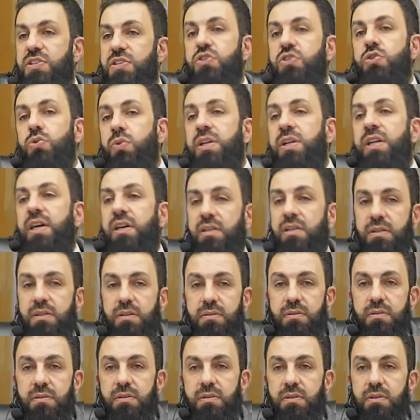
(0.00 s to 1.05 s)
a
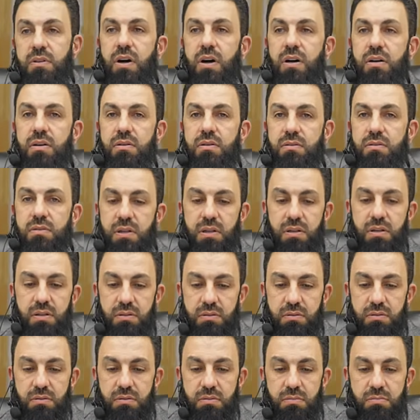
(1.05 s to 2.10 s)
sunnah, not
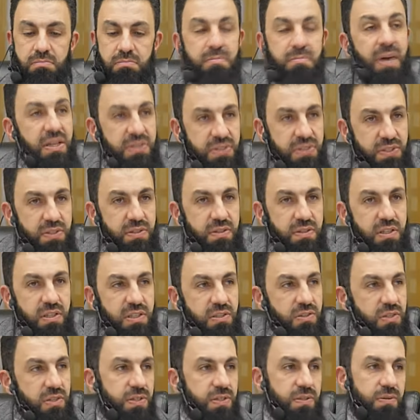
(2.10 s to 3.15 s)
must,
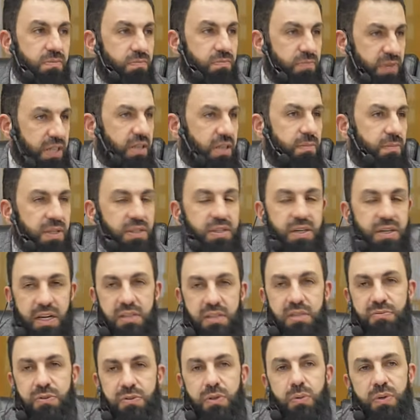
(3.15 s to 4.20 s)
it's just a recommended
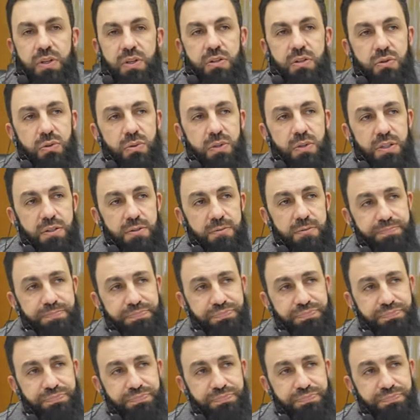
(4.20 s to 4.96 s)
act if you want to do it,